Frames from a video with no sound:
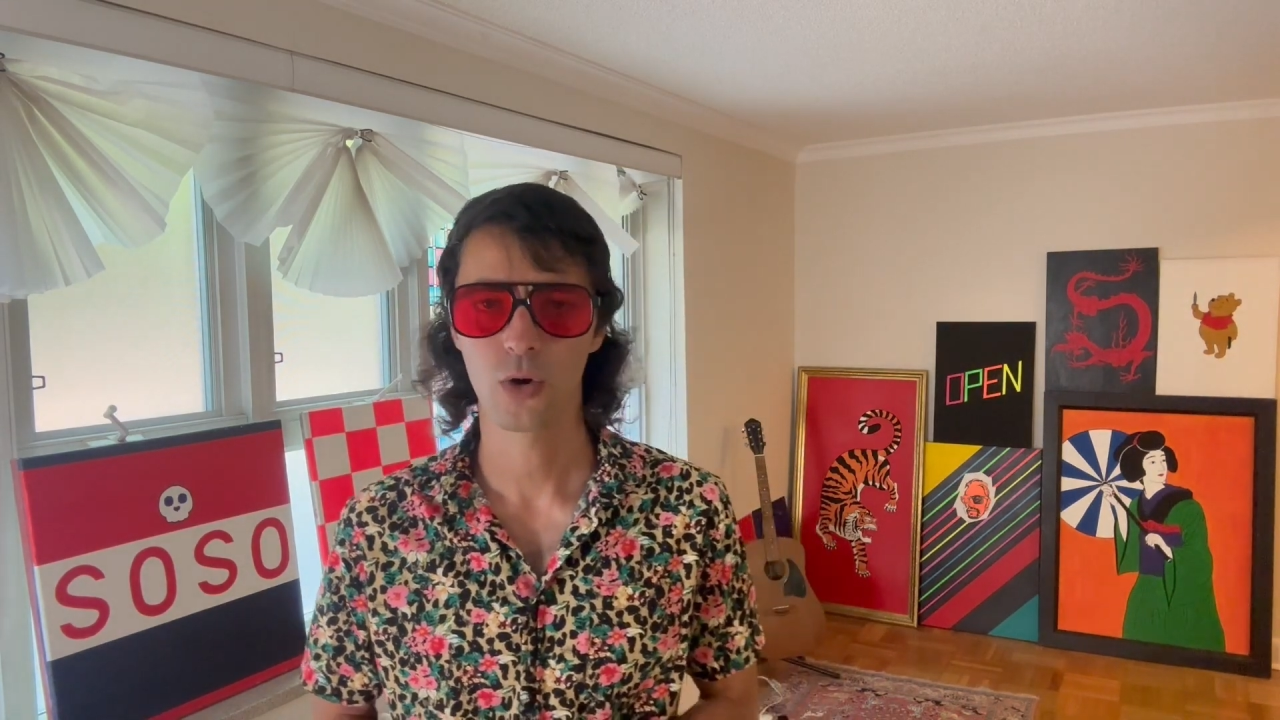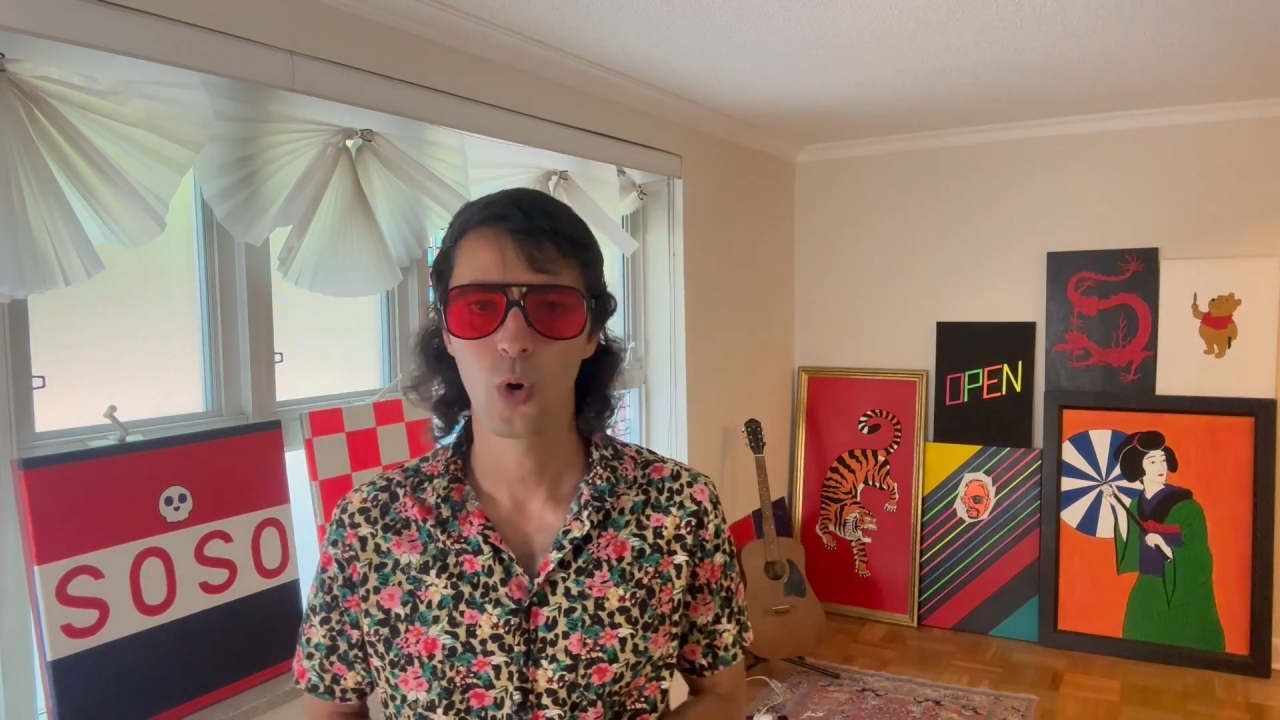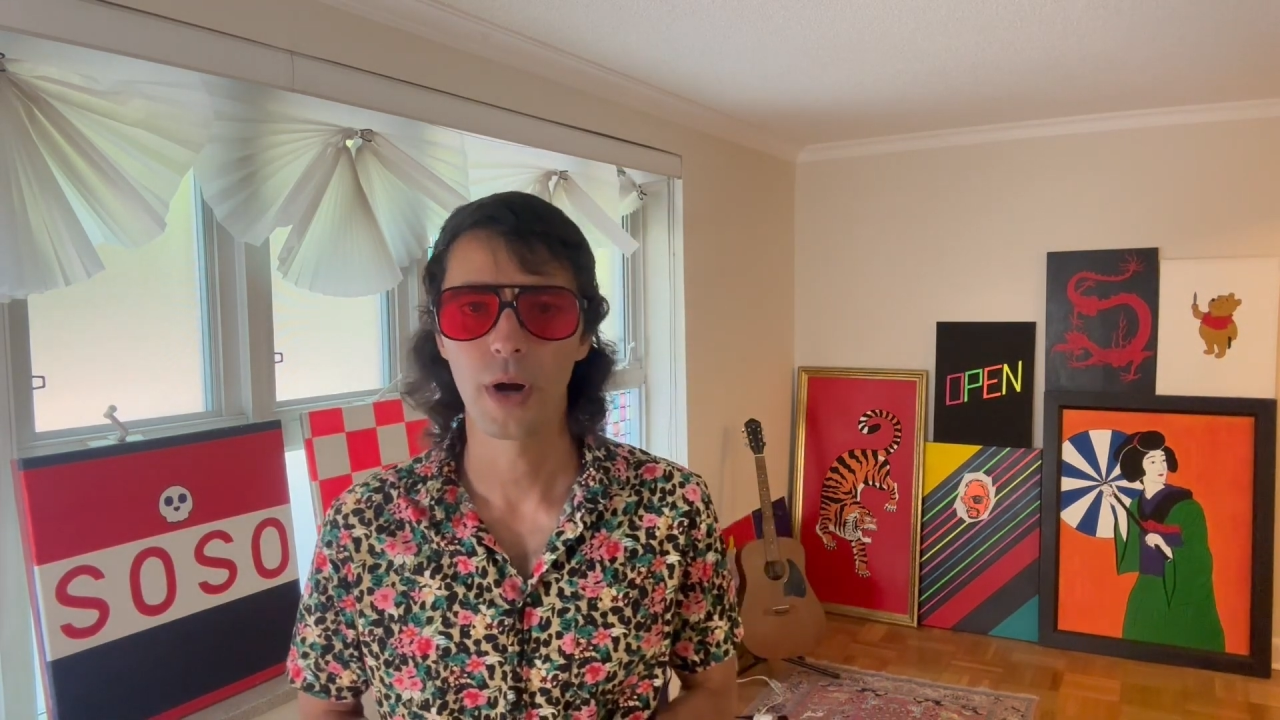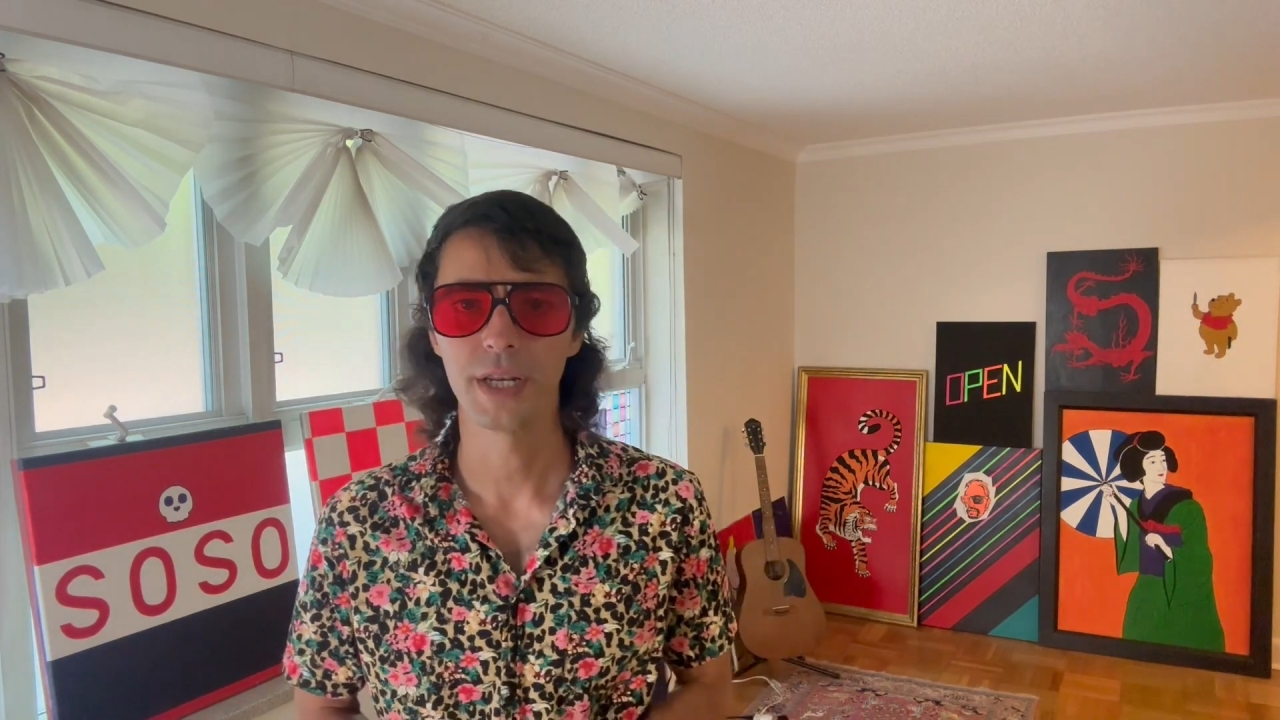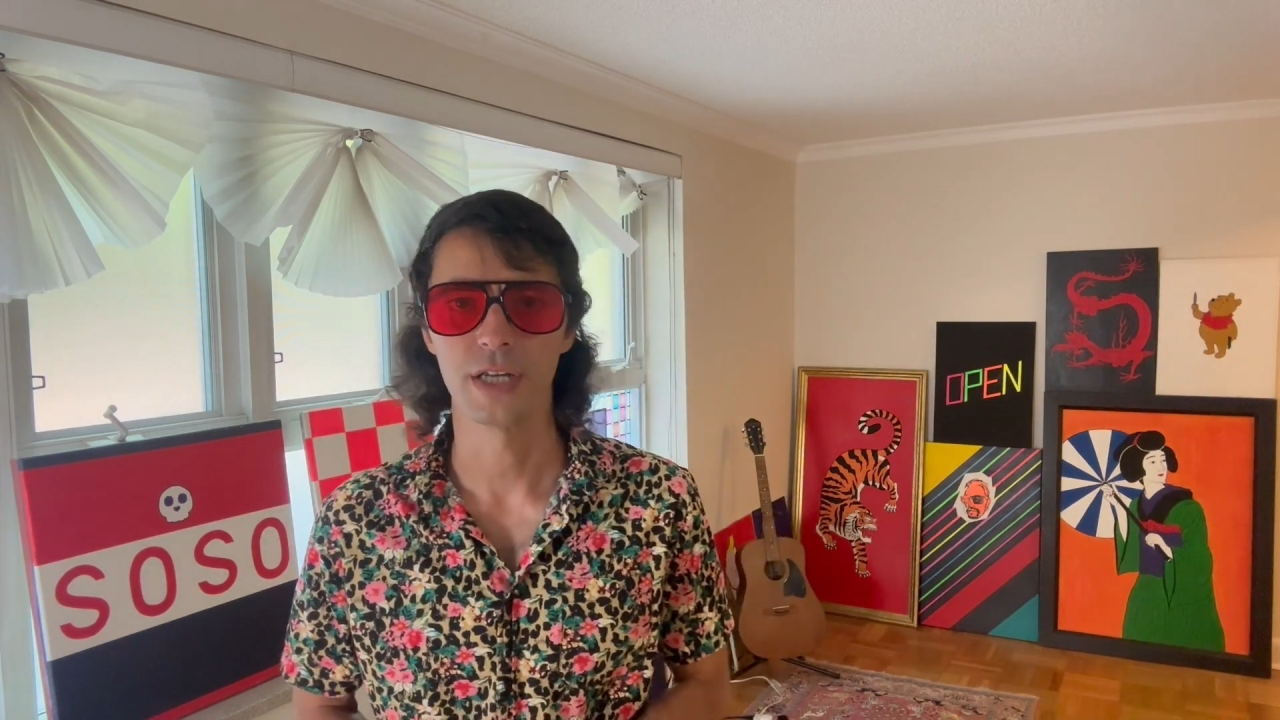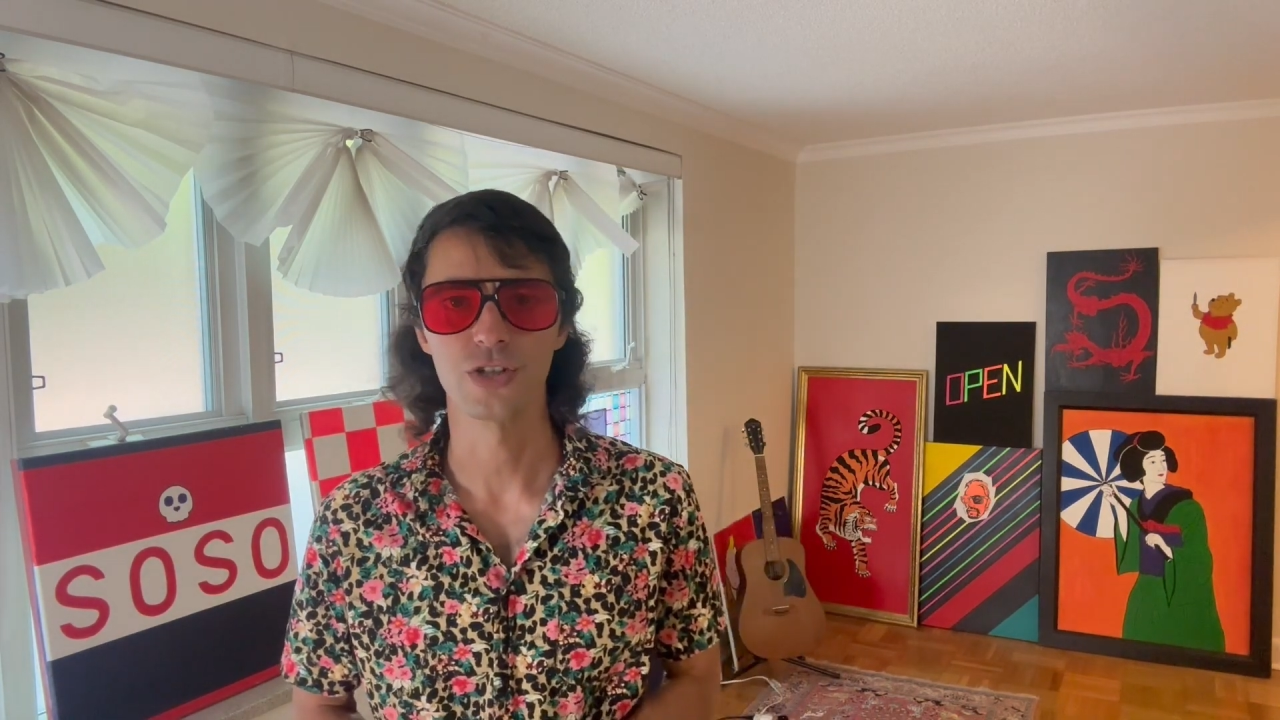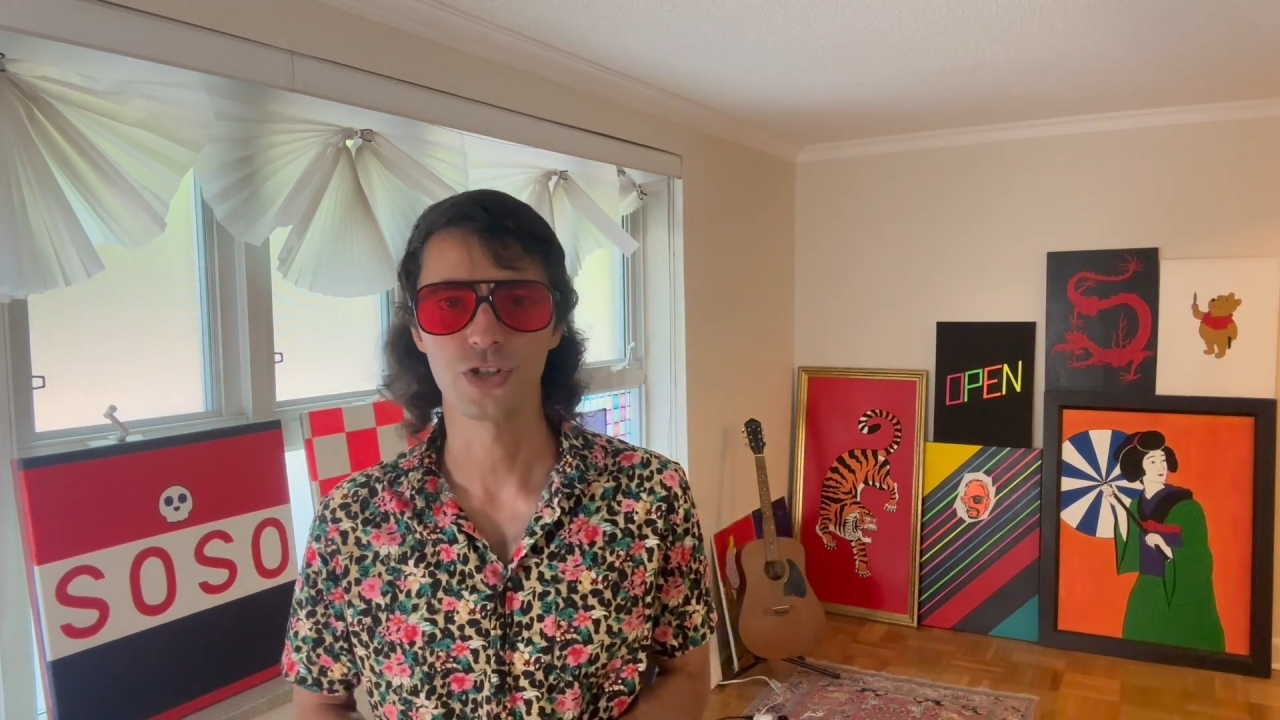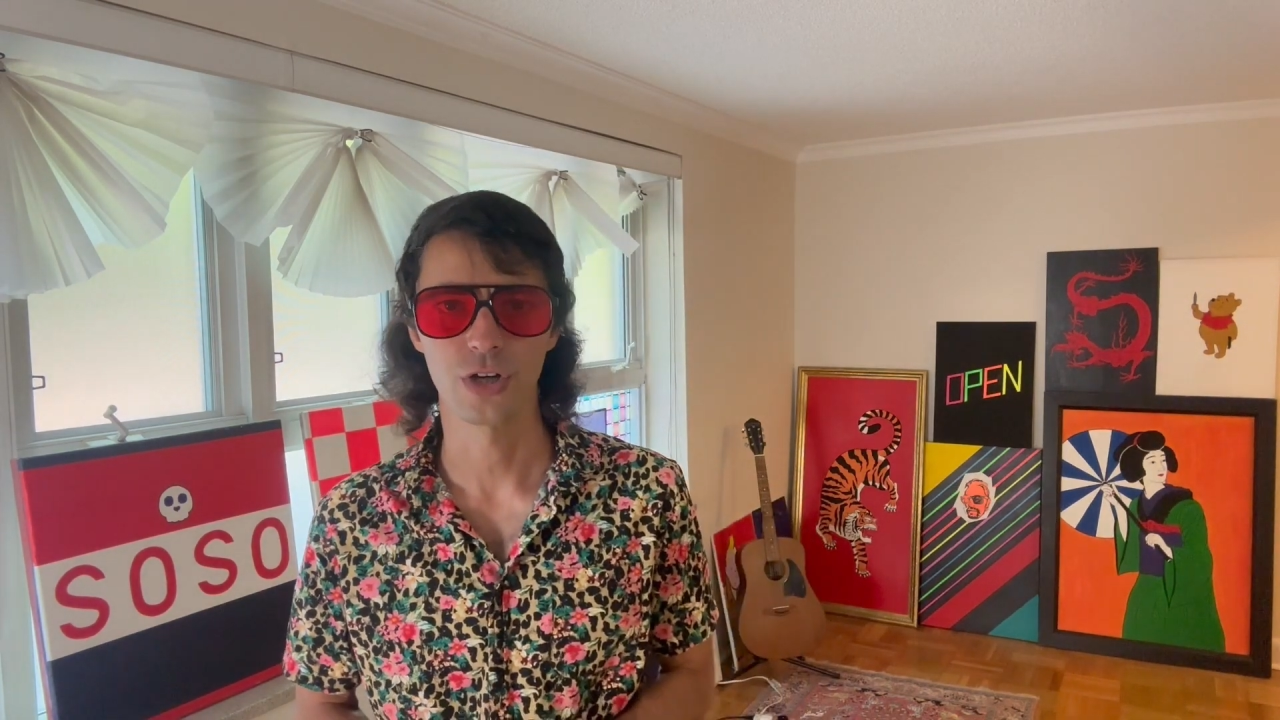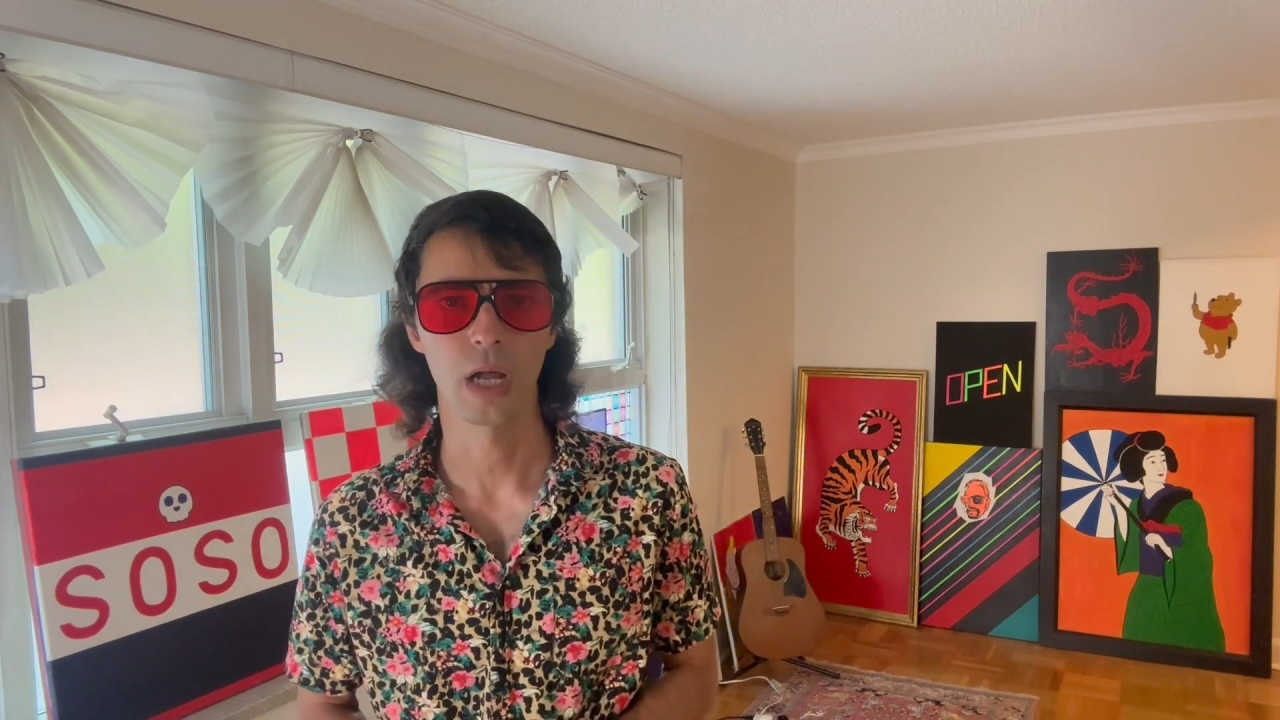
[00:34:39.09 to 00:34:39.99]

coinage? Could